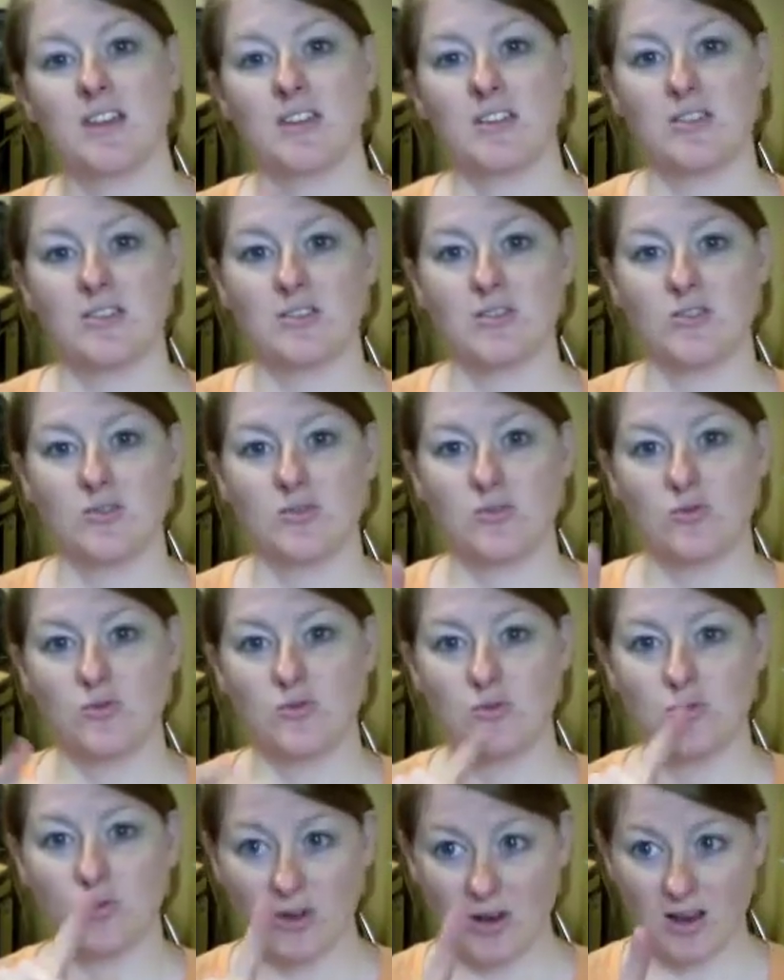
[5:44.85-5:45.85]
and the jury
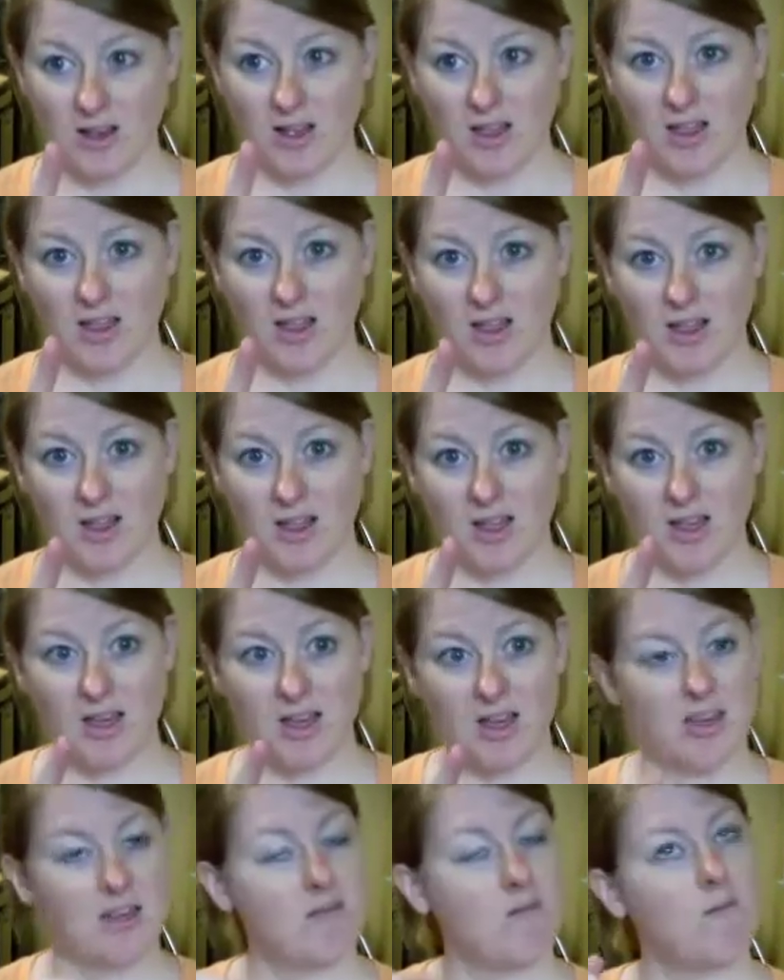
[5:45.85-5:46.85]
has heard all
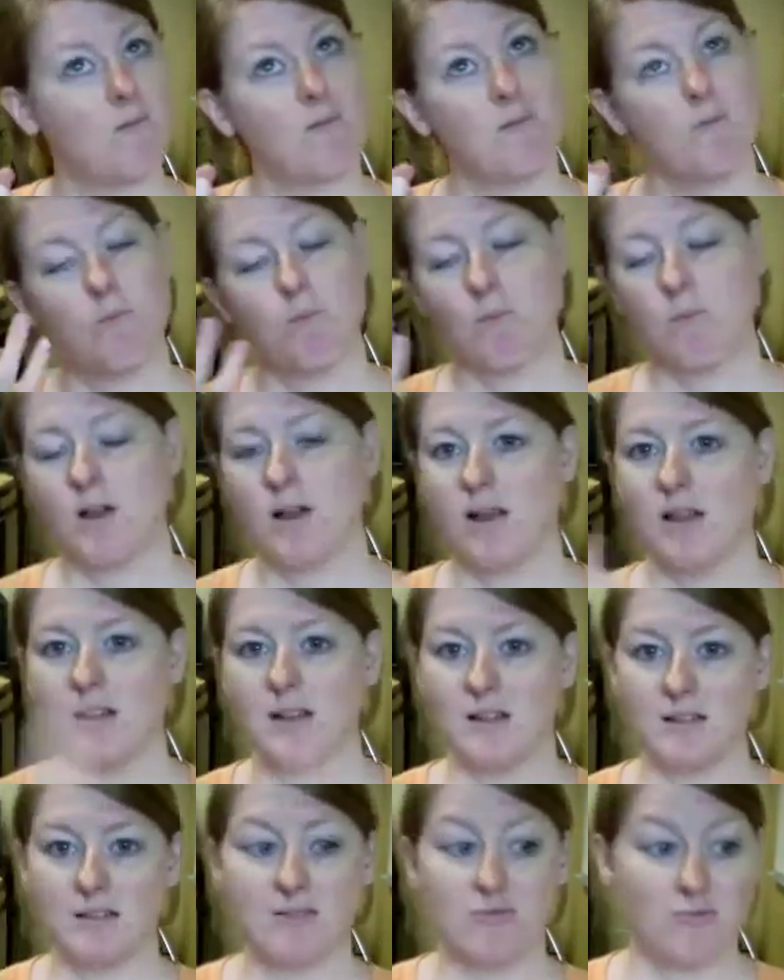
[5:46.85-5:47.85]
of the evidence presented
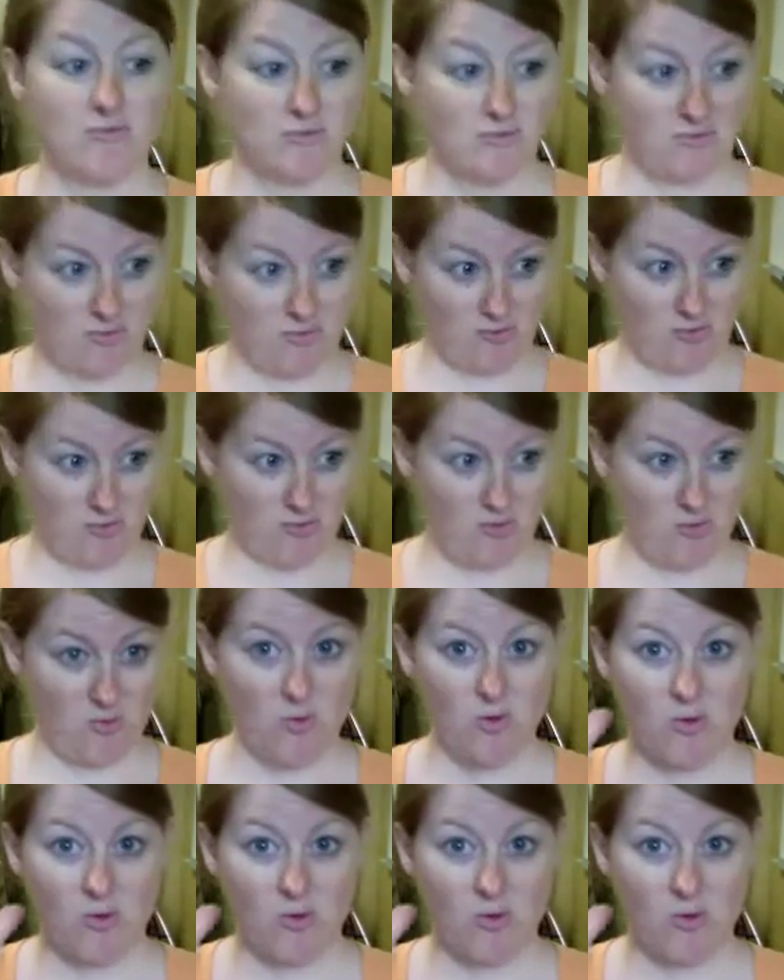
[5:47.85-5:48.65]
by the state